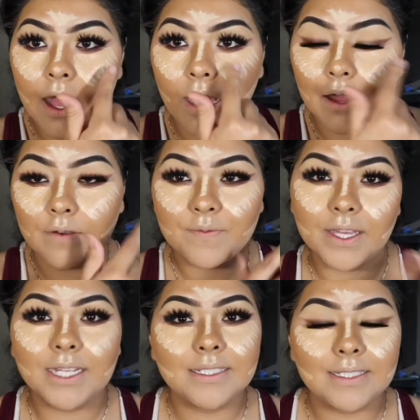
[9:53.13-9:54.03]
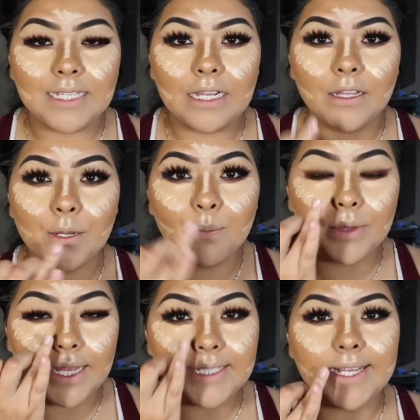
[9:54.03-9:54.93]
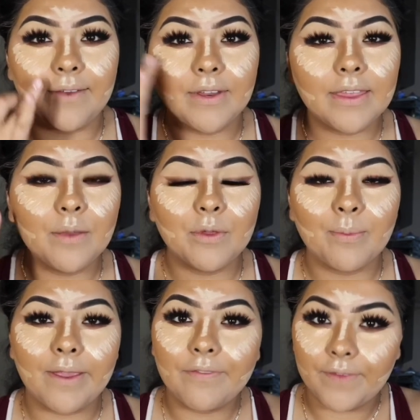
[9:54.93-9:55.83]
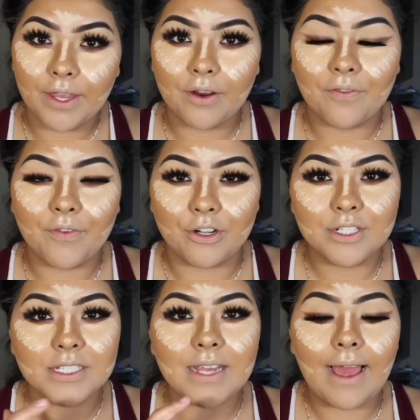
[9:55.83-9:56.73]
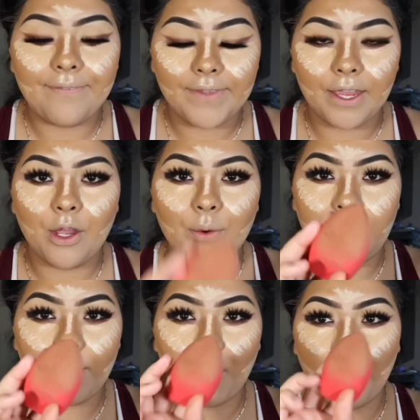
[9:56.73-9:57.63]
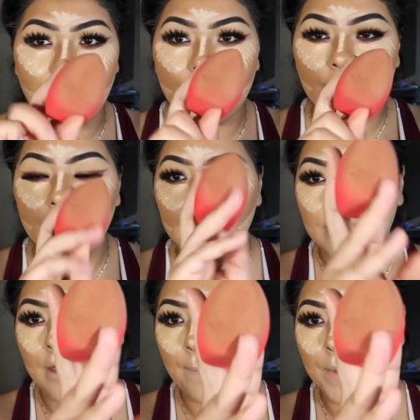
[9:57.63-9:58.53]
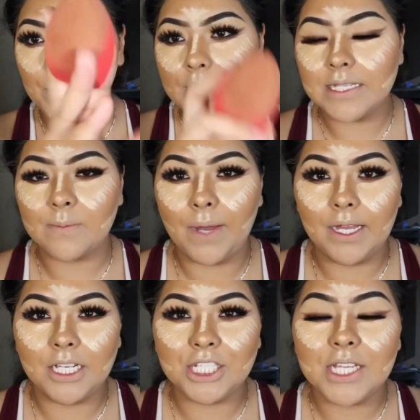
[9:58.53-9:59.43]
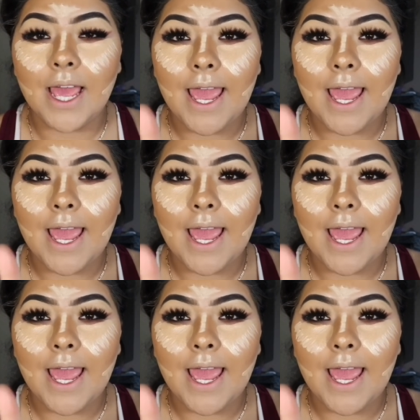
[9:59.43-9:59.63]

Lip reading: of the concealer, blend everything with my finger first, and then go in with the beauty sponge